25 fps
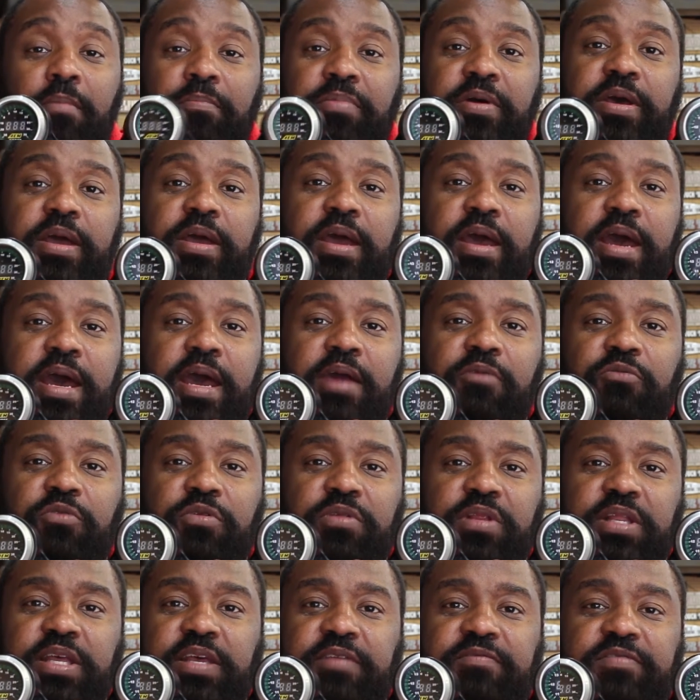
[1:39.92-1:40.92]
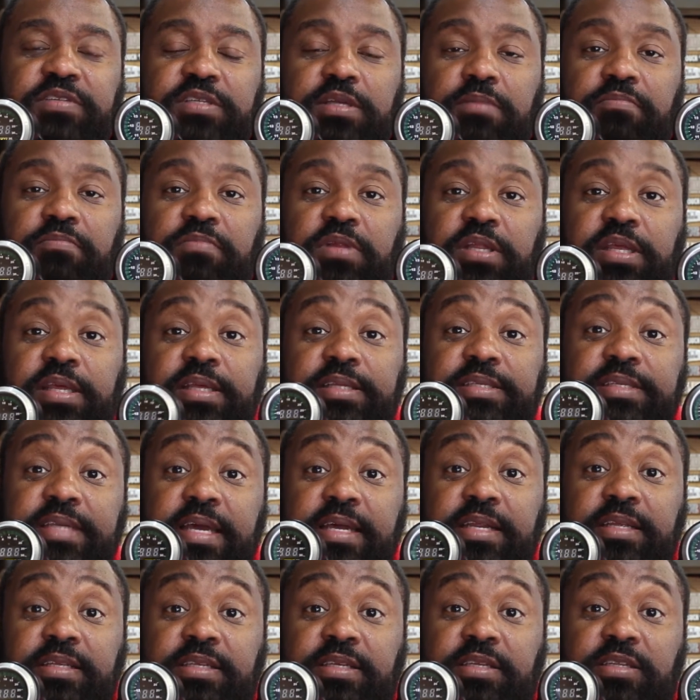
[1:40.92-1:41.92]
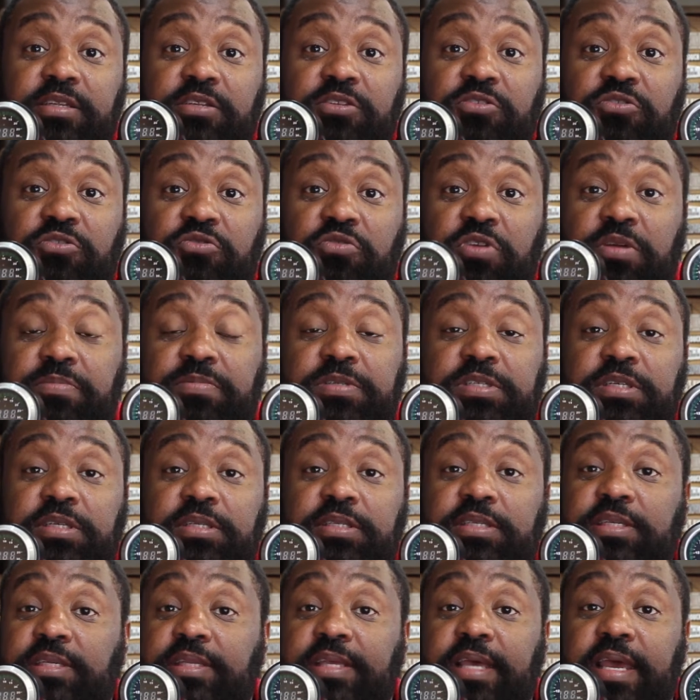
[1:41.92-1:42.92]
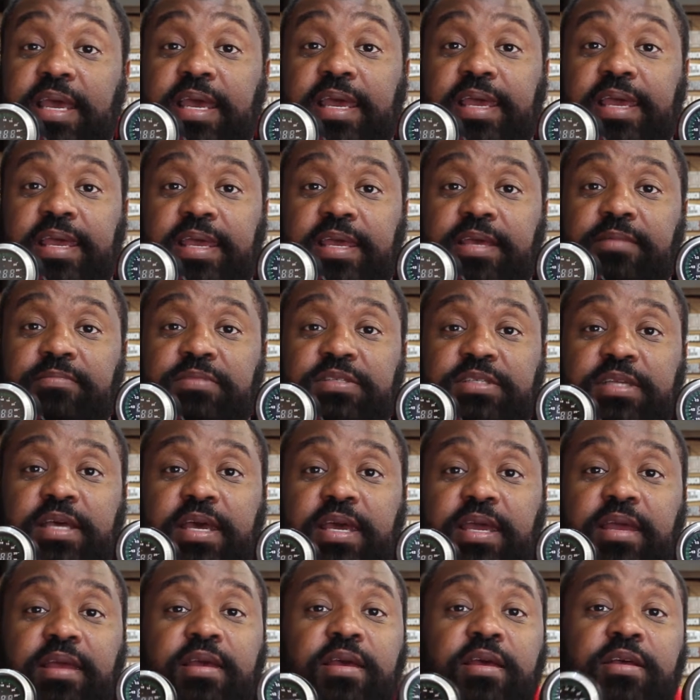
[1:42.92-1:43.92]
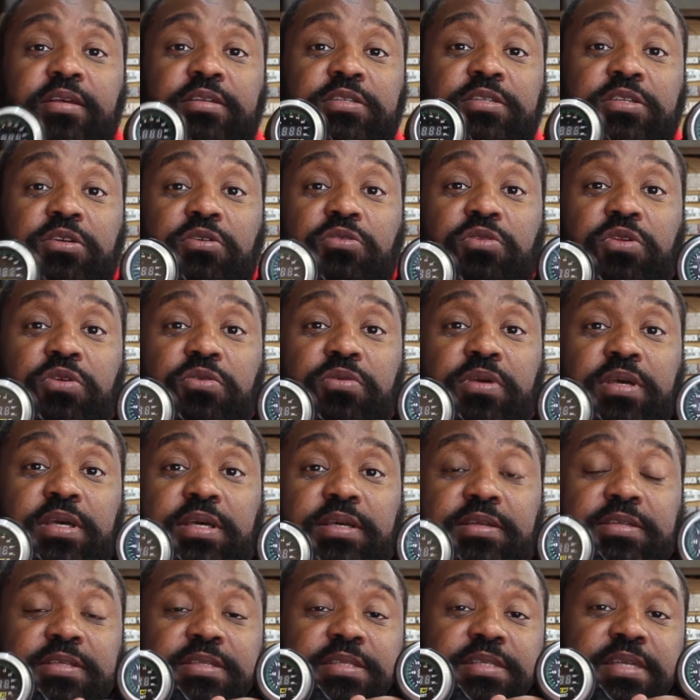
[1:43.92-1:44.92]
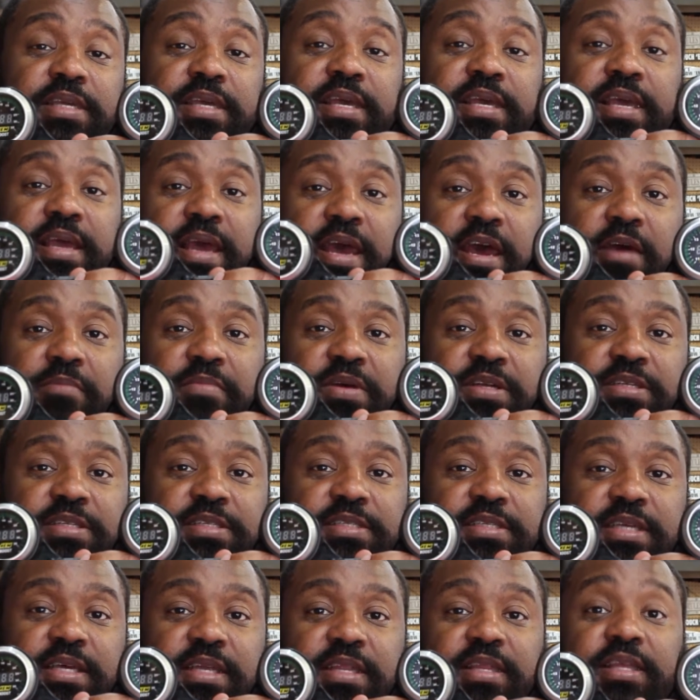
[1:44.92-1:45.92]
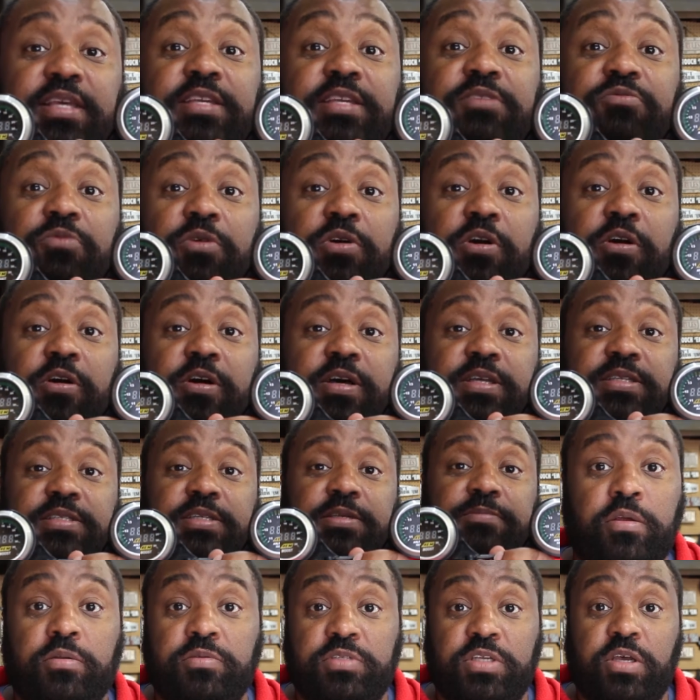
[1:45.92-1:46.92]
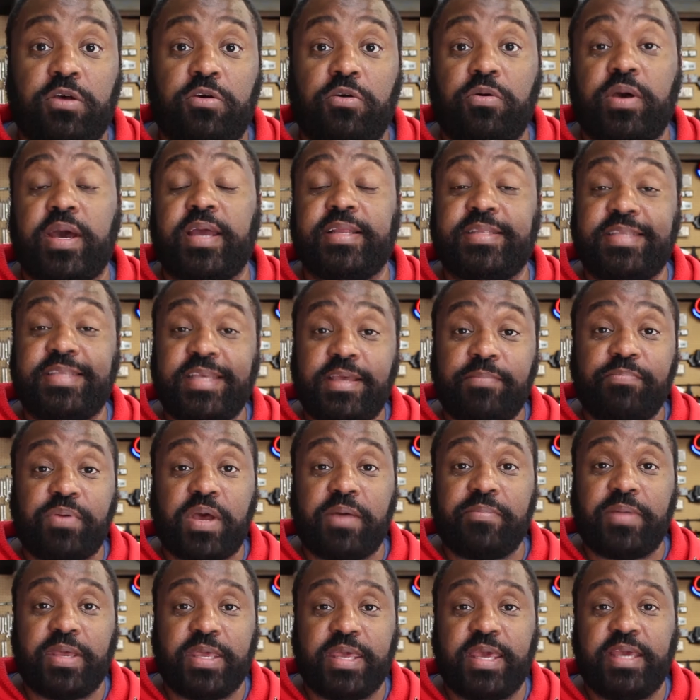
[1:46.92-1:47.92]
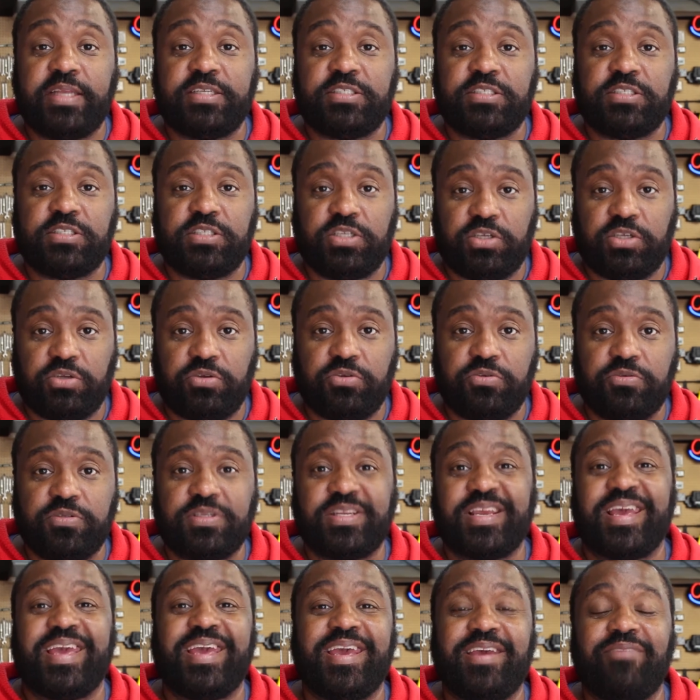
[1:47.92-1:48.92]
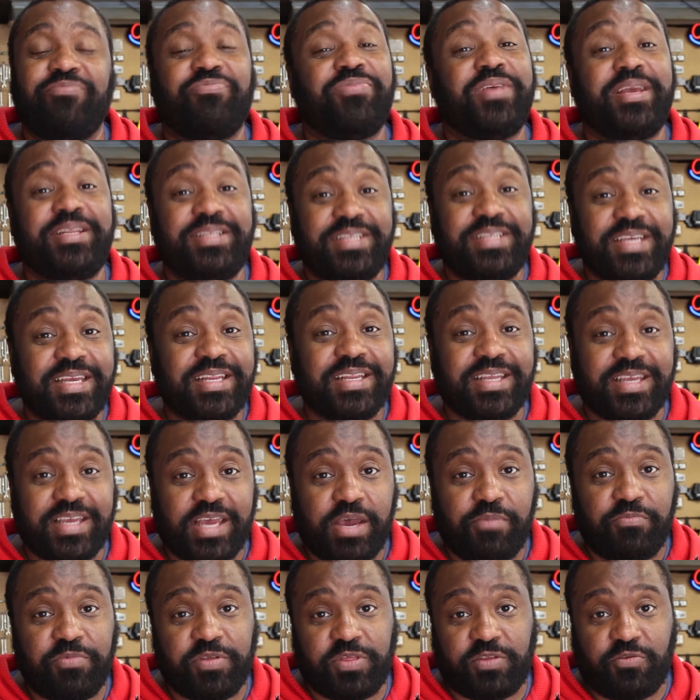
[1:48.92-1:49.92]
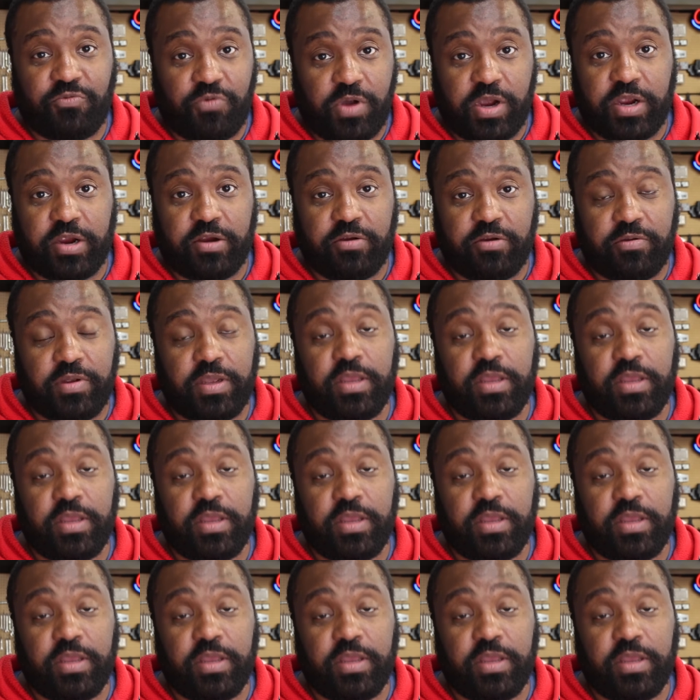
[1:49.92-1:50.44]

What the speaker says: but I will leave some links down into the description to the AEM site so you can see how much a set of these will cost. So I did buy my gauges used and they didn't come with the wiring.